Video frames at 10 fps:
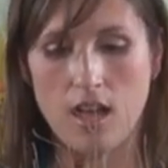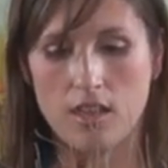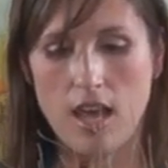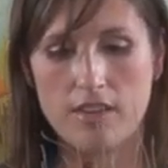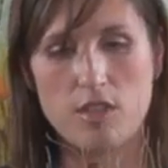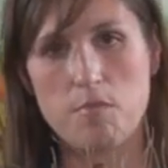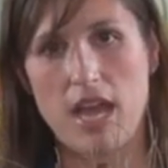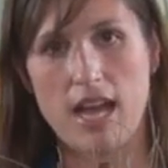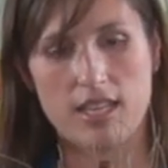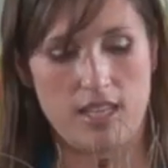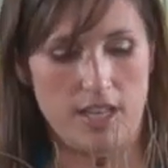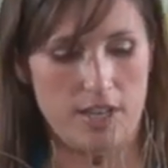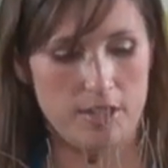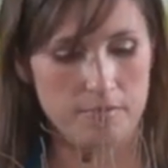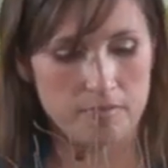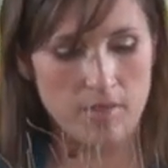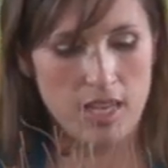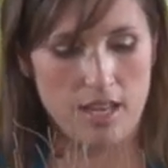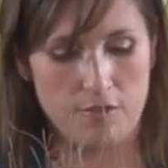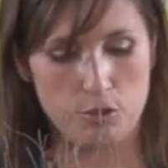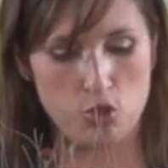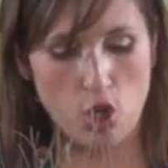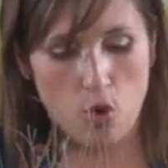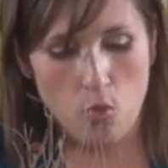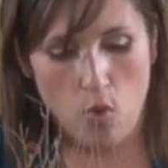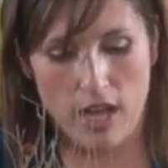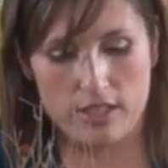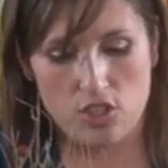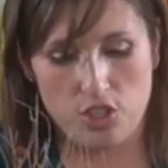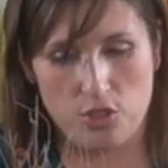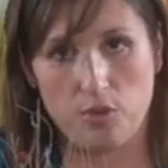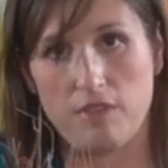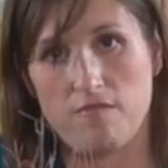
Along the back here, if you don't want to